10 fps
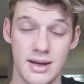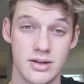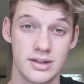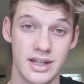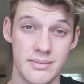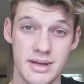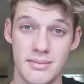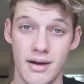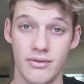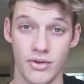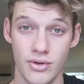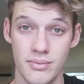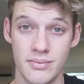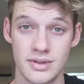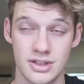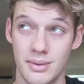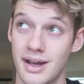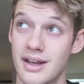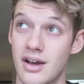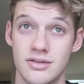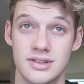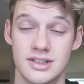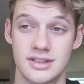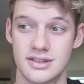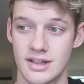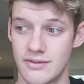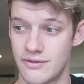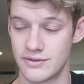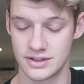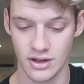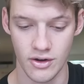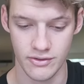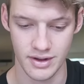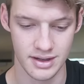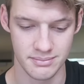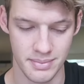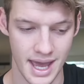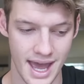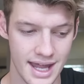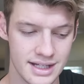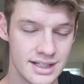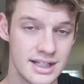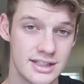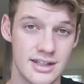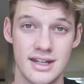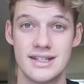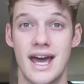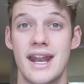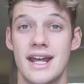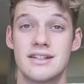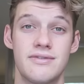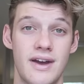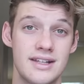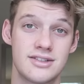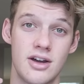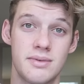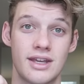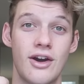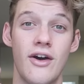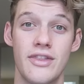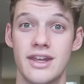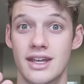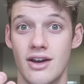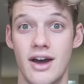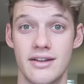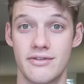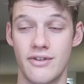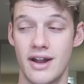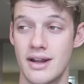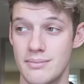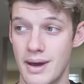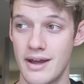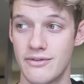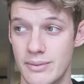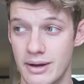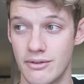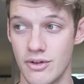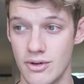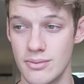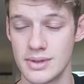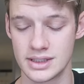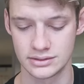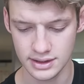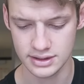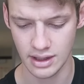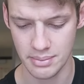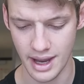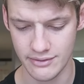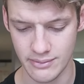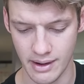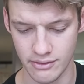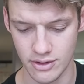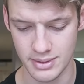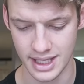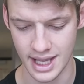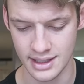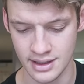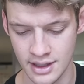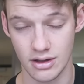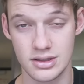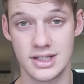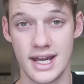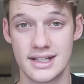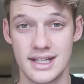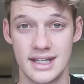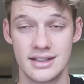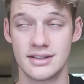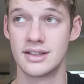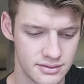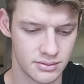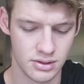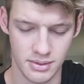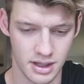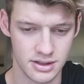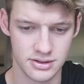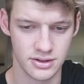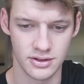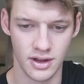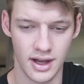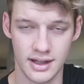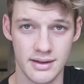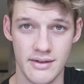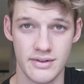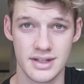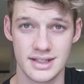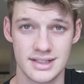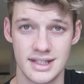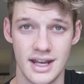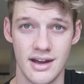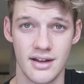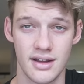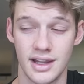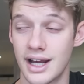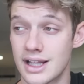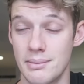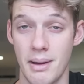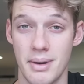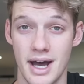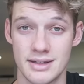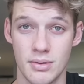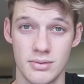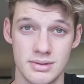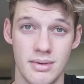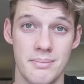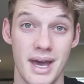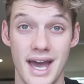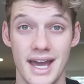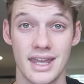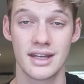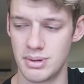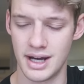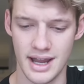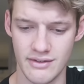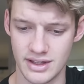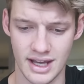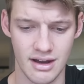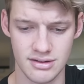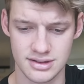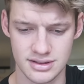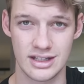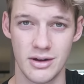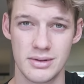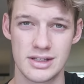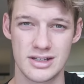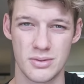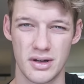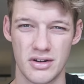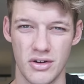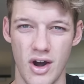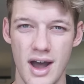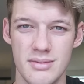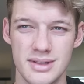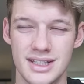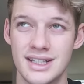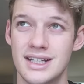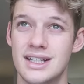so they couldn't let me in my room, so it was just so and bad. So then Dad had to FaceTime the guy at the front and pay for my room. So I paid for my room again, got checked in. What am I gonna do? Like, everything's in there. Luckily my passport was in my bag, but everything else. You know when you just wanna cry, but